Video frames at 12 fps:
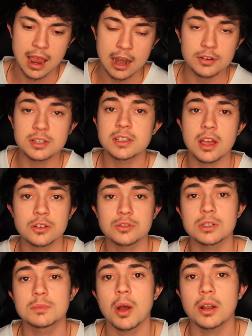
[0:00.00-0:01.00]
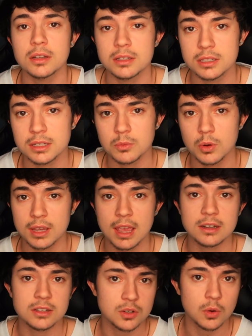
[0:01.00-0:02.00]
Harry Styles responded to what
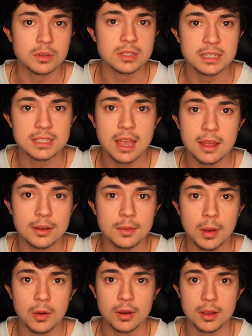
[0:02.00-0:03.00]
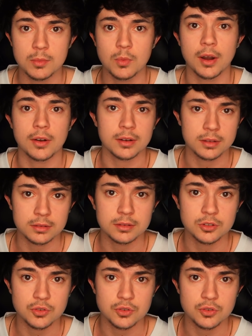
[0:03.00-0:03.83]
Candace Owens has said about him wearing the